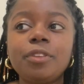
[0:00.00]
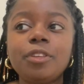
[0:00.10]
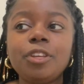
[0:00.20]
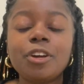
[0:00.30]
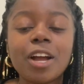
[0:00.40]

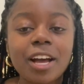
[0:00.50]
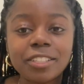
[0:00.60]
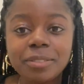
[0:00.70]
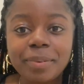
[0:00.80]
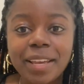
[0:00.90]
your
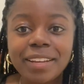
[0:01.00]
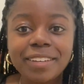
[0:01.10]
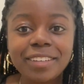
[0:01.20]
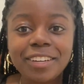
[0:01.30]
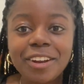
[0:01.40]
husband,
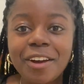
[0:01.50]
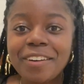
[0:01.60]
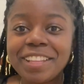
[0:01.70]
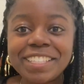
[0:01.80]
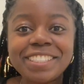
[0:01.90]
you know.
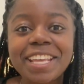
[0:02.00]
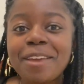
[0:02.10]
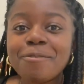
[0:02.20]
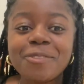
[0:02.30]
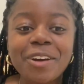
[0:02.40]
In the
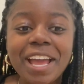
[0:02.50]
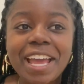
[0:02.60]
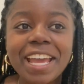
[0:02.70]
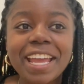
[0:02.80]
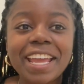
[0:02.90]
same
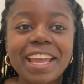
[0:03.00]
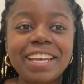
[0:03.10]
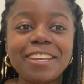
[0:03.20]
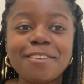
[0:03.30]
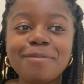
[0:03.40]
way in
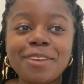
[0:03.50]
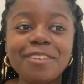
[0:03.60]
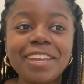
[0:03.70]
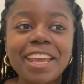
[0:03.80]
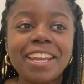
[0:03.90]

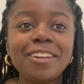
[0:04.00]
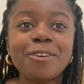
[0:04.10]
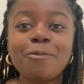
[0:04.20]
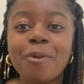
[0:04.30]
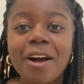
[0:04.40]
communion,
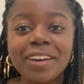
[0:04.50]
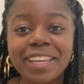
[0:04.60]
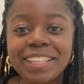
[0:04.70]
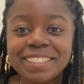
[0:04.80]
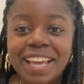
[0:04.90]
you're
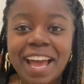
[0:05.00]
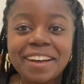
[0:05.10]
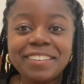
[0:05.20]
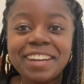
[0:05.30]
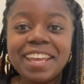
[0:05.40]
walking
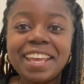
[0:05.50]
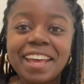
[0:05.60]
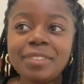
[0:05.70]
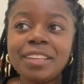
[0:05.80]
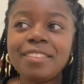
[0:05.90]
down
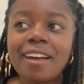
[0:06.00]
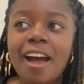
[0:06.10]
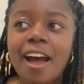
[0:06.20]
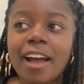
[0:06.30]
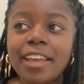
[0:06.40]
the
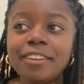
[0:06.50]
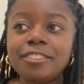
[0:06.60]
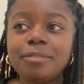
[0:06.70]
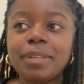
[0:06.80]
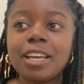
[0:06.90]
aisle
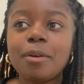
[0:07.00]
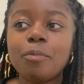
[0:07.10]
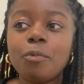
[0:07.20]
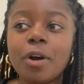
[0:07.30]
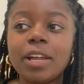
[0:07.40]
to
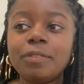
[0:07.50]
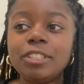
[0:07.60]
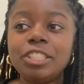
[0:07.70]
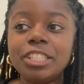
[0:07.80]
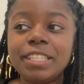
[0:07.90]
become one
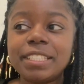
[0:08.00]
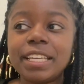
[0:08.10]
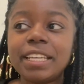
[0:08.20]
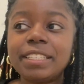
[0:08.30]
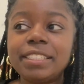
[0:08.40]
with
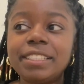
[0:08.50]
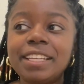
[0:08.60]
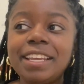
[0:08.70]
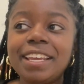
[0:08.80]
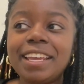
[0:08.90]
Jesus,
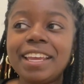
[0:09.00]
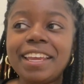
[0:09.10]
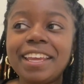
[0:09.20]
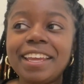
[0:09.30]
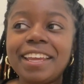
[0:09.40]

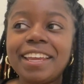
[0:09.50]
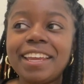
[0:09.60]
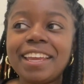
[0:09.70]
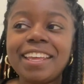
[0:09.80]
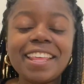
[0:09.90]

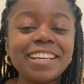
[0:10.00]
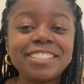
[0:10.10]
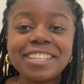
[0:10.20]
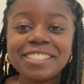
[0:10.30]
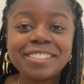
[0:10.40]
and that's
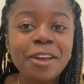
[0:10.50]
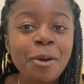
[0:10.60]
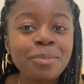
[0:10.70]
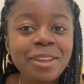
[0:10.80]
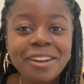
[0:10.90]
just so
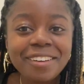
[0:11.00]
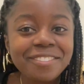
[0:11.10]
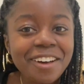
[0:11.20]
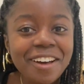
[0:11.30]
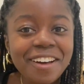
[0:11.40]

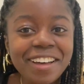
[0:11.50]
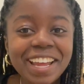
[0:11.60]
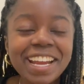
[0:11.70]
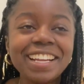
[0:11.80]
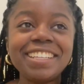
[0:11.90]
beautiful.
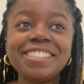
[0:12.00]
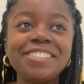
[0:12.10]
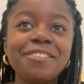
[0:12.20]
That's just so